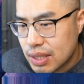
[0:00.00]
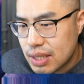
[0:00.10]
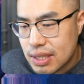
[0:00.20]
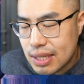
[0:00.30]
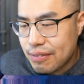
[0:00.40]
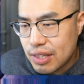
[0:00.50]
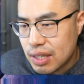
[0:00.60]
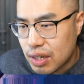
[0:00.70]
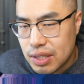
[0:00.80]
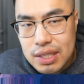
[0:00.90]
it's definitely a
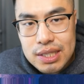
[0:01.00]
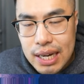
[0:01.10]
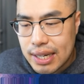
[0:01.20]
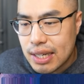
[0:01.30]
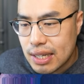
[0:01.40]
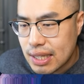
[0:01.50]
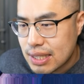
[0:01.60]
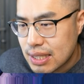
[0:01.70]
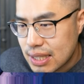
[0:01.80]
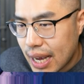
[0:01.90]
card you can side in
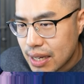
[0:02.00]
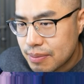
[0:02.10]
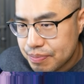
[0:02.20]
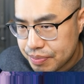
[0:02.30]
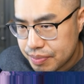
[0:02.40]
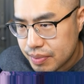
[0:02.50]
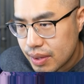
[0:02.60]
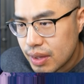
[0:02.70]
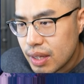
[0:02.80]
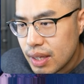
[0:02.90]
against this deck.
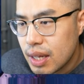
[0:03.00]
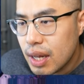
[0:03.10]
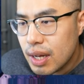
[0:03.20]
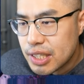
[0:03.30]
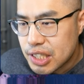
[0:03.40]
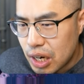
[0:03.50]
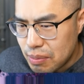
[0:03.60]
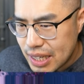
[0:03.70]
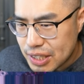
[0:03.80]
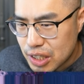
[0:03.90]

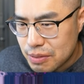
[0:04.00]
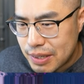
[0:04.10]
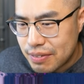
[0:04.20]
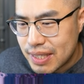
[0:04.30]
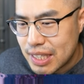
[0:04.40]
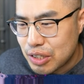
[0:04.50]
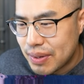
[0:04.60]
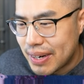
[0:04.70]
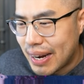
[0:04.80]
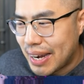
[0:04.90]
Skullmeister is a bit of a niche
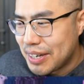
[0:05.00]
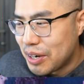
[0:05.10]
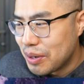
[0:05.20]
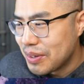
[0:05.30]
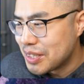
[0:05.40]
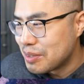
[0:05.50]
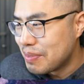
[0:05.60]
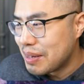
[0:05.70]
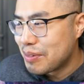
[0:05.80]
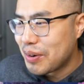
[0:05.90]
one. I know there's a
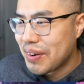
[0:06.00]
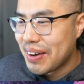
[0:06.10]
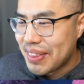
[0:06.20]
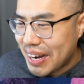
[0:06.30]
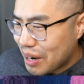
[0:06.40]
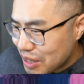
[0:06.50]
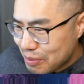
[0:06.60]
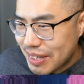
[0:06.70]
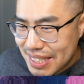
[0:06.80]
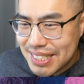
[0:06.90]
meme going on that I always
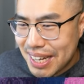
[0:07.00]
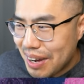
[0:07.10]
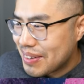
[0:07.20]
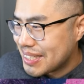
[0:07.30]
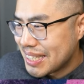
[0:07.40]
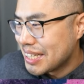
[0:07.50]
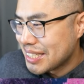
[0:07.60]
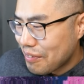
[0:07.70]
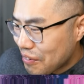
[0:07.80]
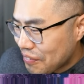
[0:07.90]
bring this up because he has
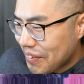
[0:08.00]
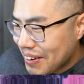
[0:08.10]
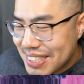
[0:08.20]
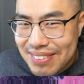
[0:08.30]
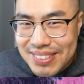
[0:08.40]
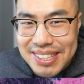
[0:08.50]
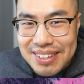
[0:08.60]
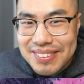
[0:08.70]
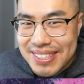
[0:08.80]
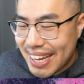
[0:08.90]
level 4 and
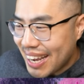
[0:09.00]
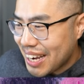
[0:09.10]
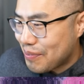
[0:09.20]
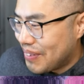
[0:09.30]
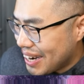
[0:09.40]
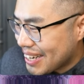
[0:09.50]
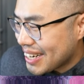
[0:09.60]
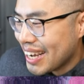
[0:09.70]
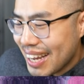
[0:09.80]
1700 attack, but